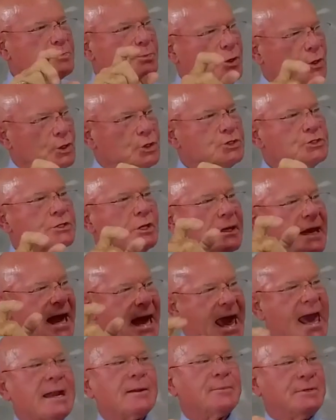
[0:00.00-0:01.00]
personal
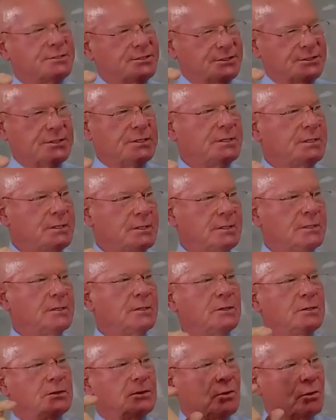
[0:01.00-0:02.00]
animus.
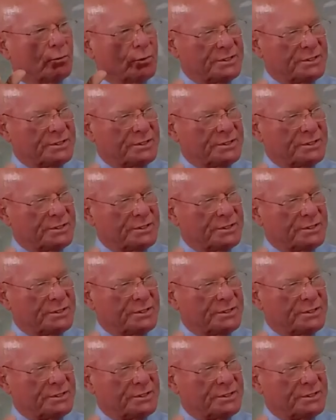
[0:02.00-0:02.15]
Or